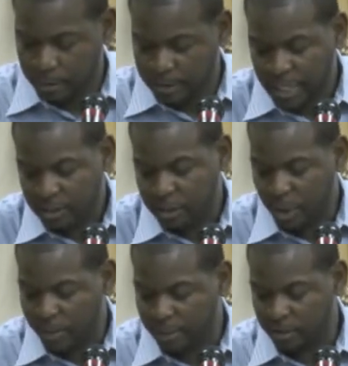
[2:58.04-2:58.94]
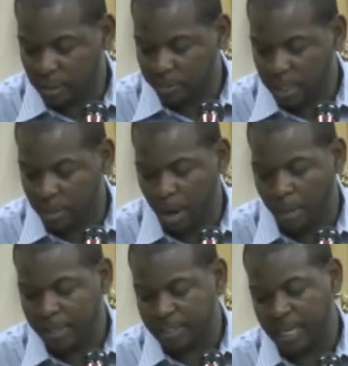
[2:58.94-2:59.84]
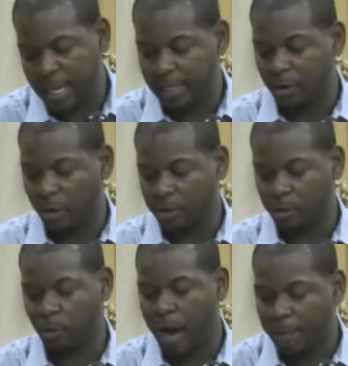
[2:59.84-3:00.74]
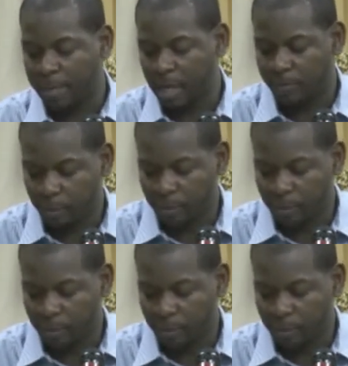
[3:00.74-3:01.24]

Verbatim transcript: Testimony is simply a public telling or describing of a